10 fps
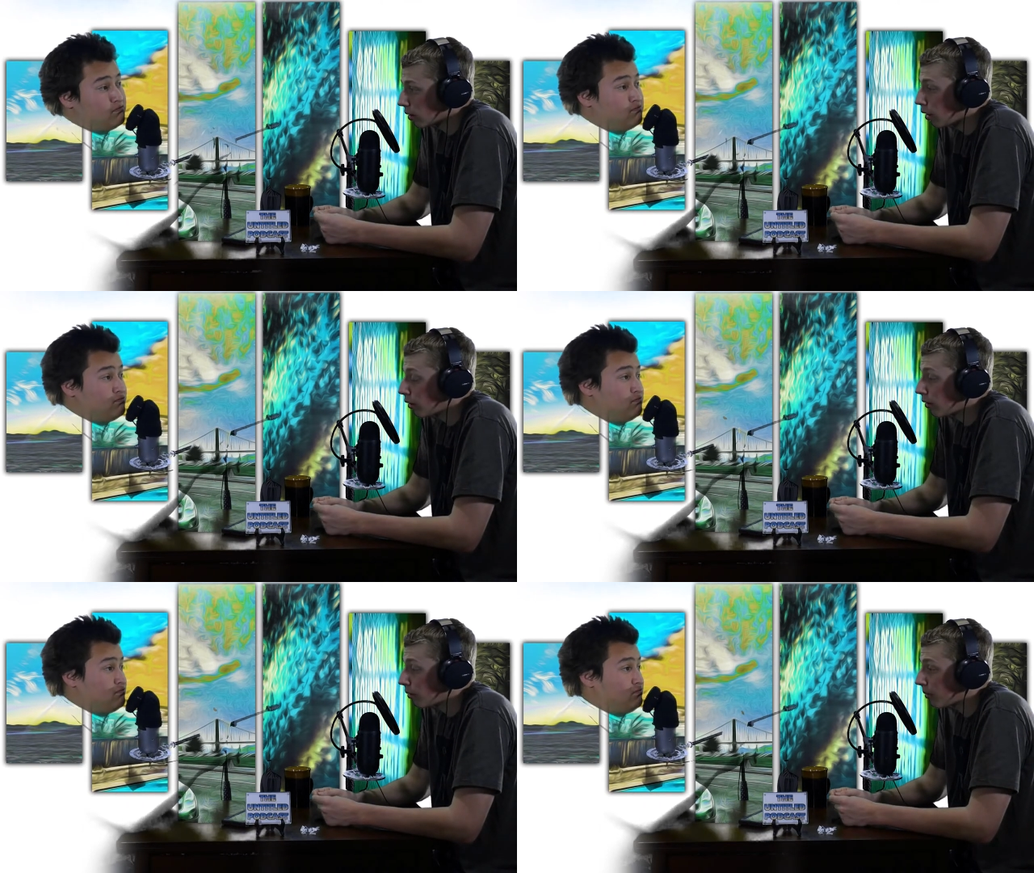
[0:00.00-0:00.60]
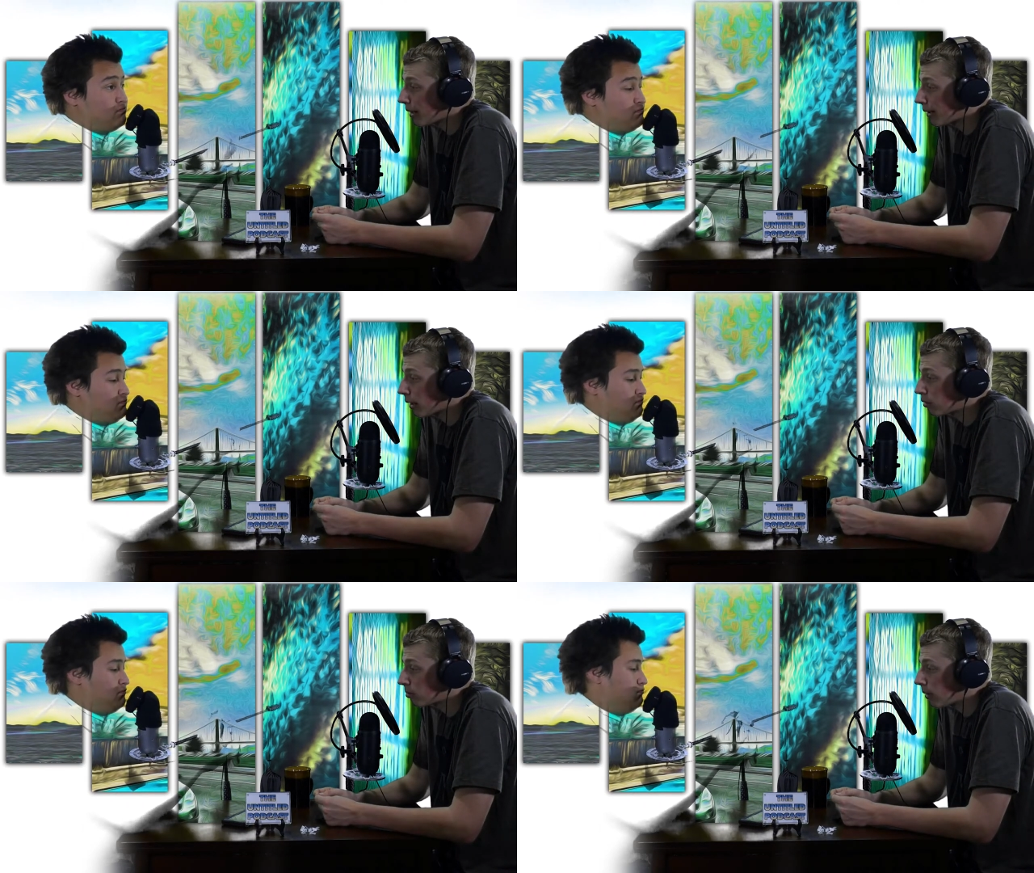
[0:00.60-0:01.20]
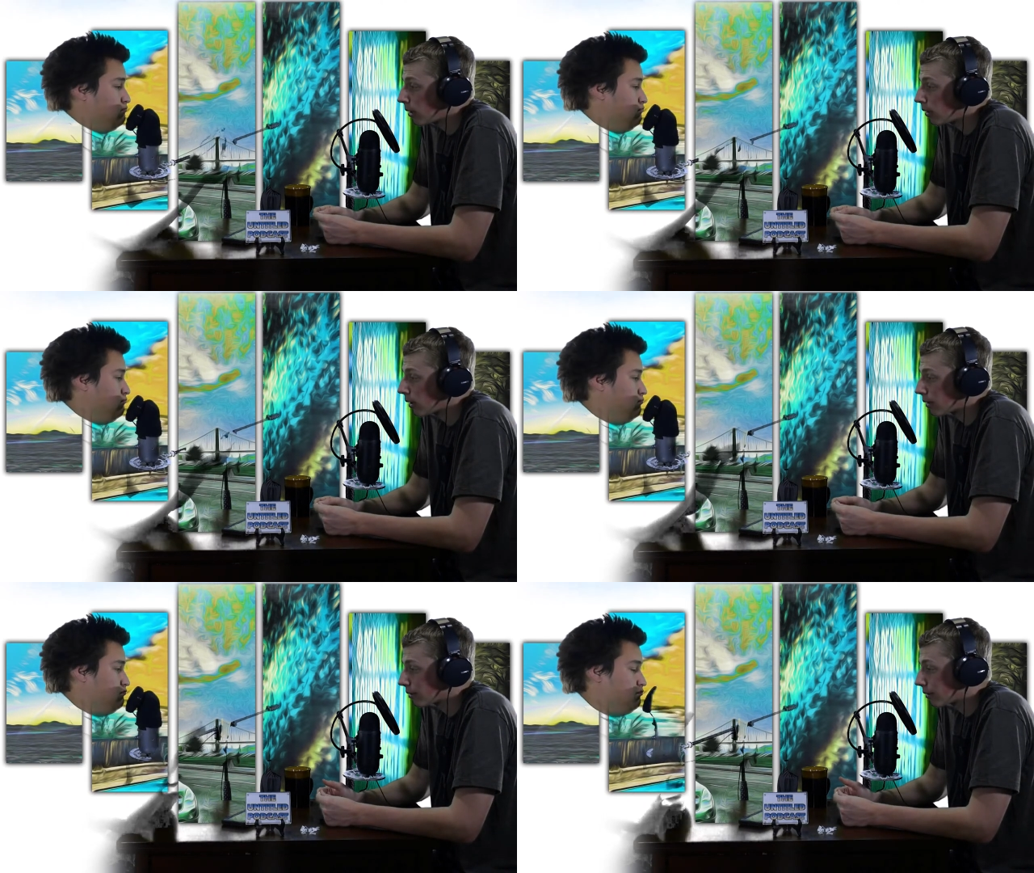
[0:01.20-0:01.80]
Speaker 1: Although my couch bed
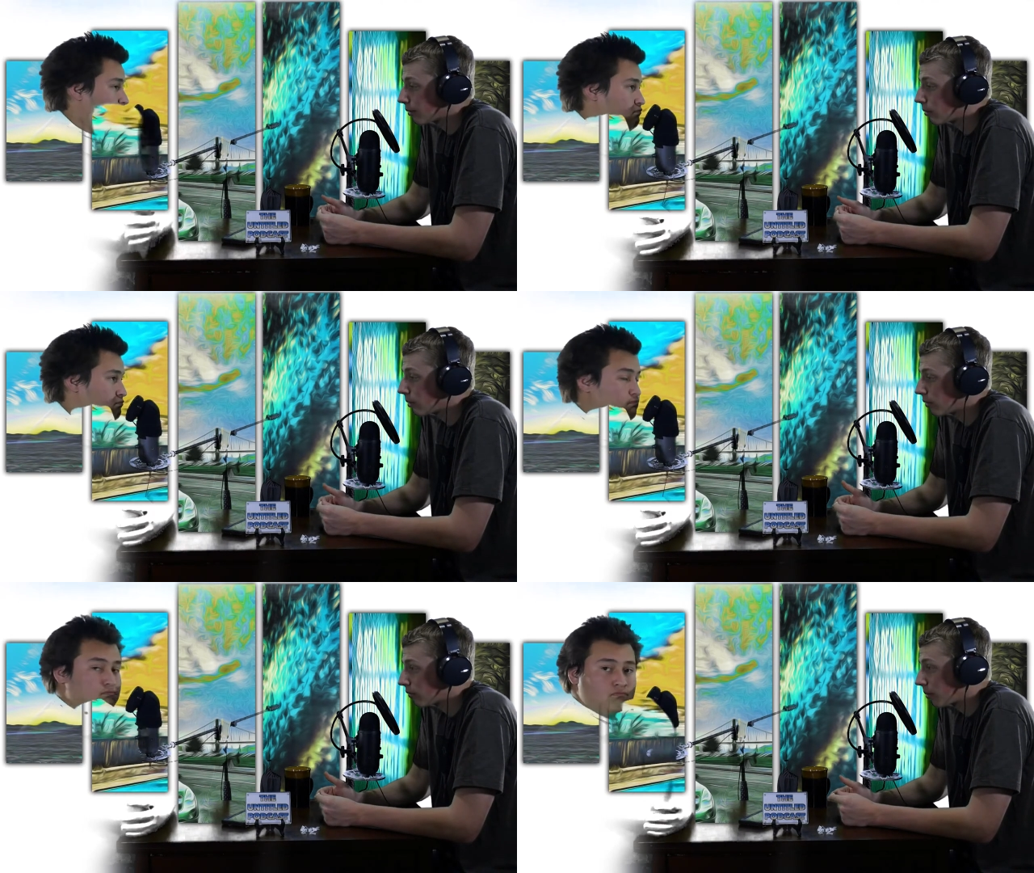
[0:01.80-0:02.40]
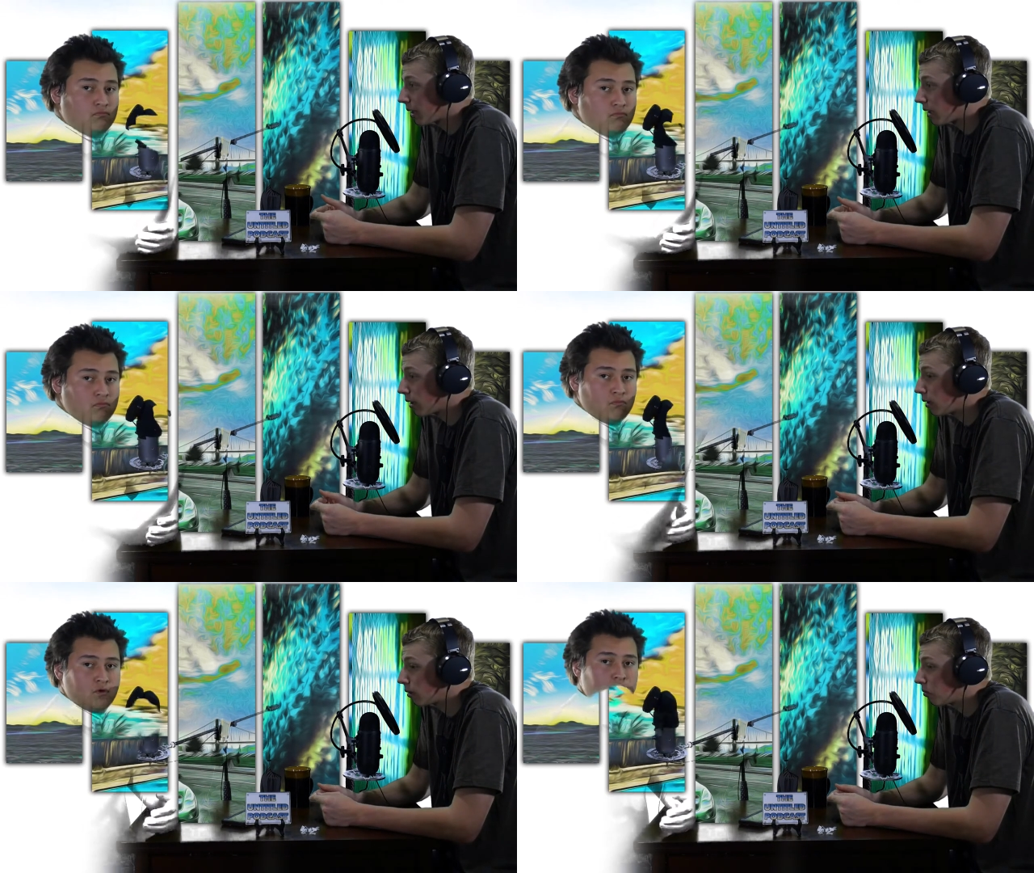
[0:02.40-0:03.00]
thing is a, from IKEA.